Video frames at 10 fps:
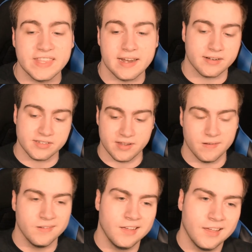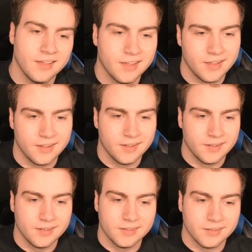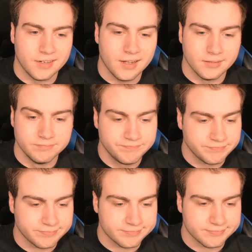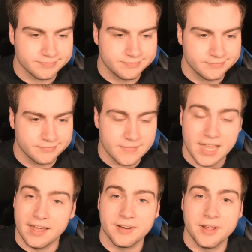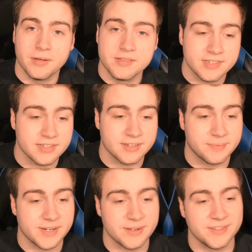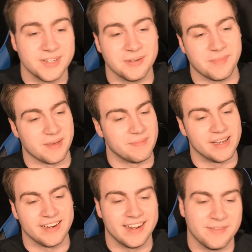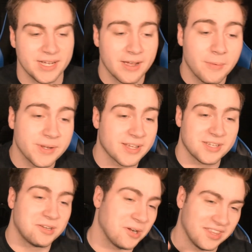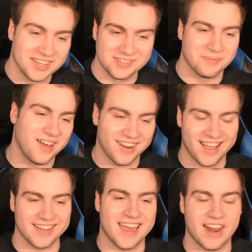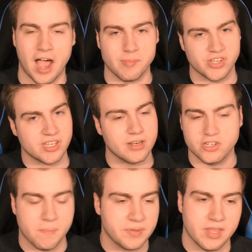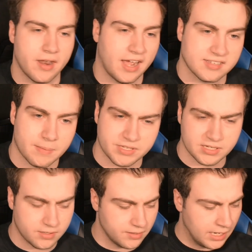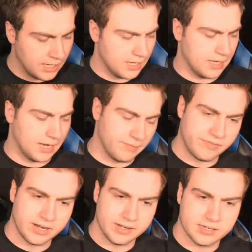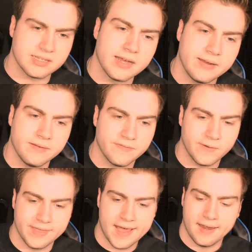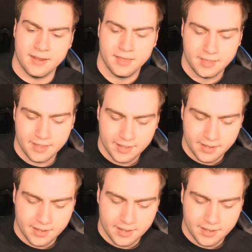aren't even there. So yeah, I don't know. Sounds like a pretty good deal to me. But anyway, hope you guys enjoyed this one. Again, I'm just going to jump in the next episode. I'm very excited for that.